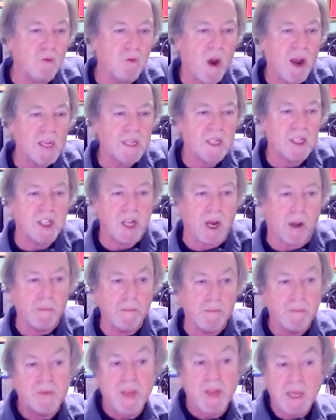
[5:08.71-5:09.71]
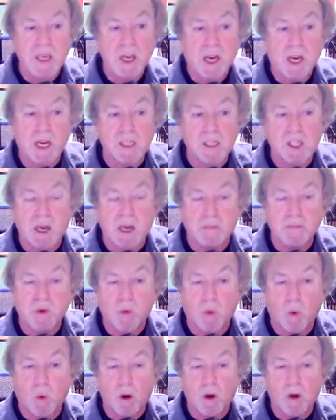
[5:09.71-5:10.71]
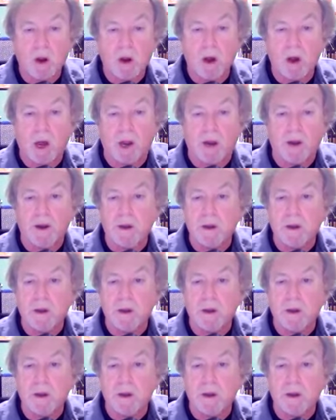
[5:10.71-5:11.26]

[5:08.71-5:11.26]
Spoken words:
writing something, then you got something to work on.